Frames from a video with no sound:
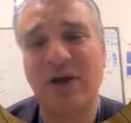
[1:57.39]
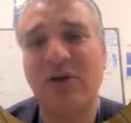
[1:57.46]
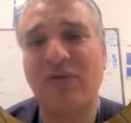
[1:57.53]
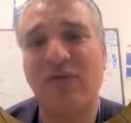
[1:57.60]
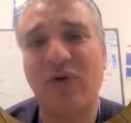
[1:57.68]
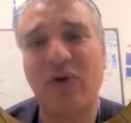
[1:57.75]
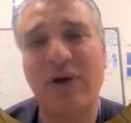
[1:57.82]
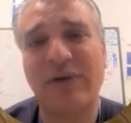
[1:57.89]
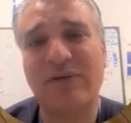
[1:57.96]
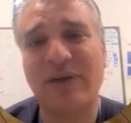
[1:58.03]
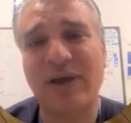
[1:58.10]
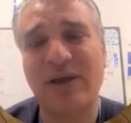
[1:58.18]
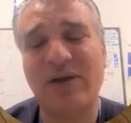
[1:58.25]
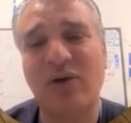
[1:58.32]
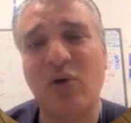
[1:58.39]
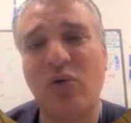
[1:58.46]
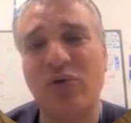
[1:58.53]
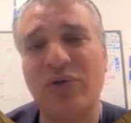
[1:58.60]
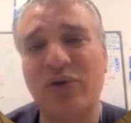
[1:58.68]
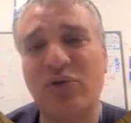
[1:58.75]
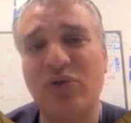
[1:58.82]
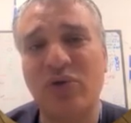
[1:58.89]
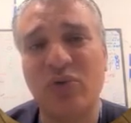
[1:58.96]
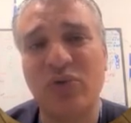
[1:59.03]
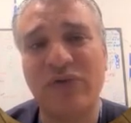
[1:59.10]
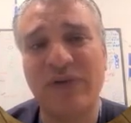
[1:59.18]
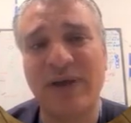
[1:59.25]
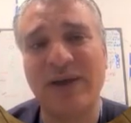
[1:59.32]
focusing on
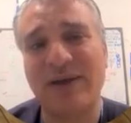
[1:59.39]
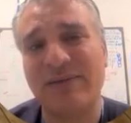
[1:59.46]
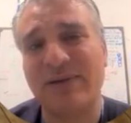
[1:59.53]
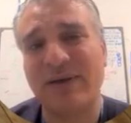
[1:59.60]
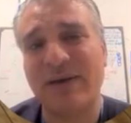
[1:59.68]
reducing the